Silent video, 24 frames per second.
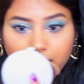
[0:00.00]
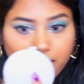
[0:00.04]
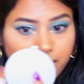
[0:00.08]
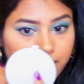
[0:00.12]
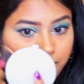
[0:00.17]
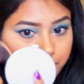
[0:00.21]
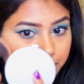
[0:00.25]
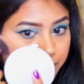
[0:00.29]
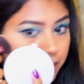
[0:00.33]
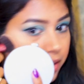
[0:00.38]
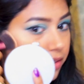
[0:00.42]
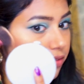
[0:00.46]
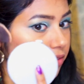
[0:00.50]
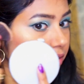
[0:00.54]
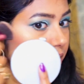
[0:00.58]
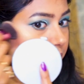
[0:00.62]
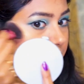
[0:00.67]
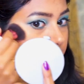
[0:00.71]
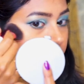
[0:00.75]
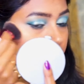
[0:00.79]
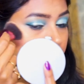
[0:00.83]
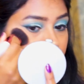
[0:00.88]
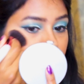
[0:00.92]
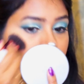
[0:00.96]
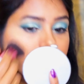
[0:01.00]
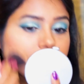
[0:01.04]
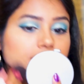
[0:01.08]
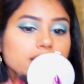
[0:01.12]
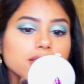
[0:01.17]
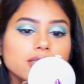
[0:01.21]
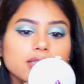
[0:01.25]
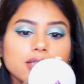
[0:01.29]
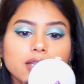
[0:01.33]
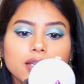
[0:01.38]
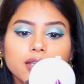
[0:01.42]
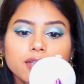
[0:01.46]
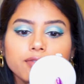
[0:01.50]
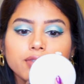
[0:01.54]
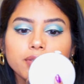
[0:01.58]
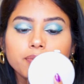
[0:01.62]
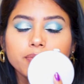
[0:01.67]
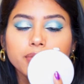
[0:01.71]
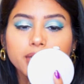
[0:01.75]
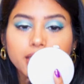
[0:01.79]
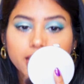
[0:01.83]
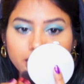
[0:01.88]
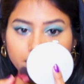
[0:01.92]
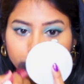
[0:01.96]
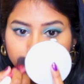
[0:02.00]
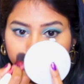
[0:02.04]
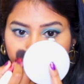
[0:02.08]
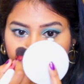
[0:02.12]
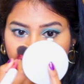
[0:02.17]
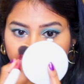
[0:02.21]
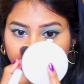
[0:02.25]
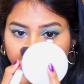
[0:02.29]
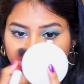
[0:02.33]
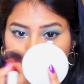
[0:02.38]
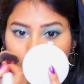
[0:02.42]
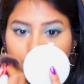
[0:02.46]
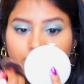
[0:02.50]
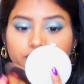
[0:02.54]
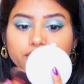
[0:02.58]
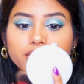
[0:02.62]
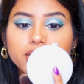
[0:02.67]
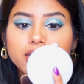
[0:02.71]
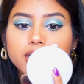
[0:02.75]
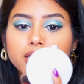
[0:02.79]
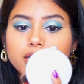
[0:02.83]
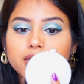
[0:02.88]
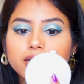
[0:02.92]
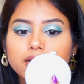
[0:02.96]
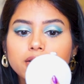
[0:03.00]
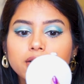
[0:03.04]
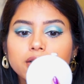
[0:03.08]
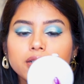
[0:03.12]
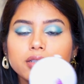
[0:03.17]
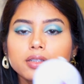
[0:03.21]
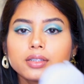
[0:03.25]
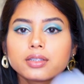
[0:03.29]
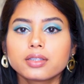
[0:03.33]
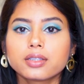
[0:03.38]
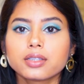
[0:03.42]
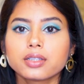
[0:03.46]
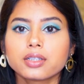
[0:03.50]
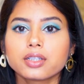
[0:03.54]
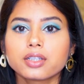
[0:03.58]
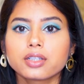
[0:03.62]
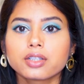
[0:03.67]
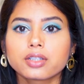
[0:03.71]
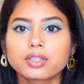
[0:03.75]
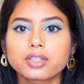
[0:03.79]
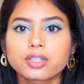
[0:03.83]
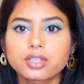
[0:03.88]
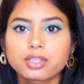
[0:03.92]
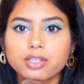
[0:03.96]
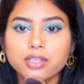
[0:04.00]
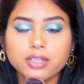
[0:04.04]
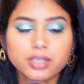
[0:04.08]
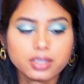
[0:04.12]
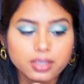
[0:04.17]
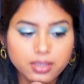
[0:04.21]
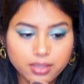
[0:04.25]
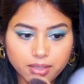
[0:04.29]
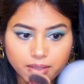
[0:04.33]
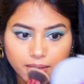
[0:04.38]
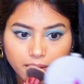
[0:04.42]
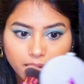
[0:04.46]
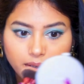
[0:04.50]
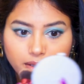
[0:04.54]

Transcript: And apart from the cheeks, I have applied a bit of it on the chin